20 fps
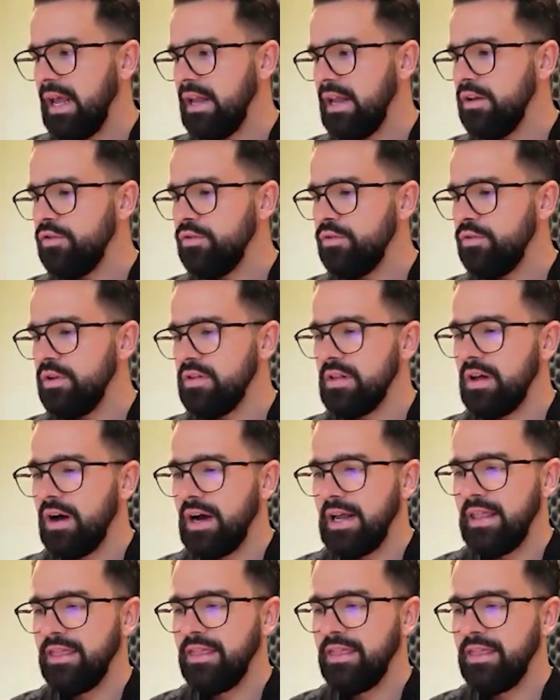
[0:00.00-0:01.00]
industries that
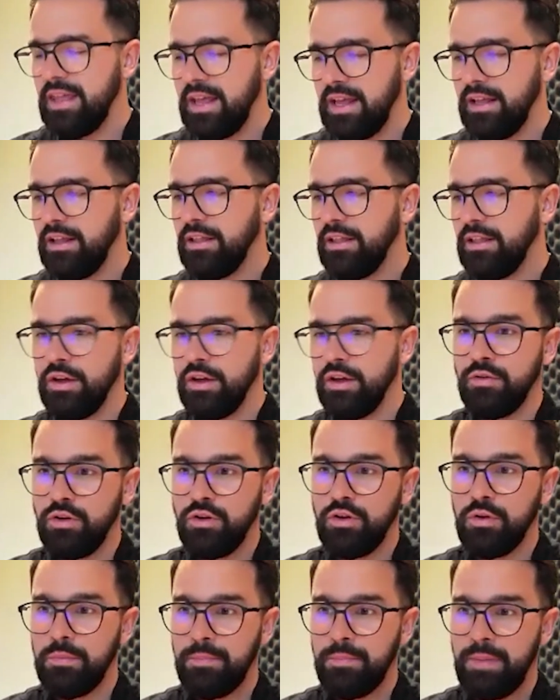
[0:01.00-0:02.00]
I think that
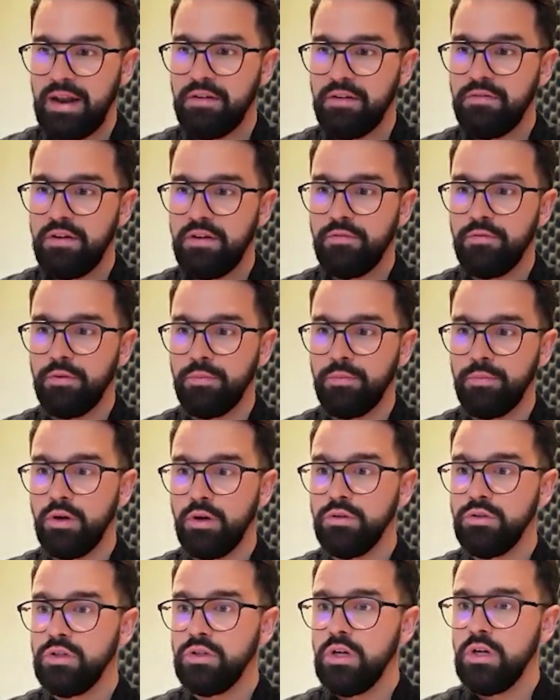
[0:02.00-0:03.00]
can benefit from
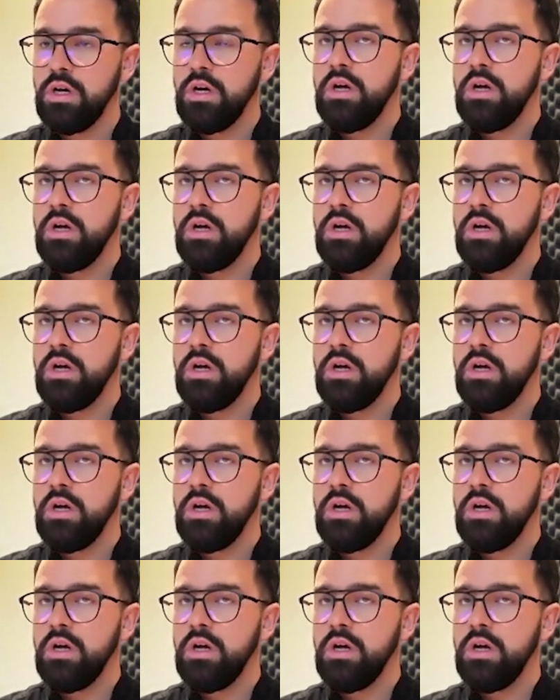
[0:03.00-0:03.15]
those.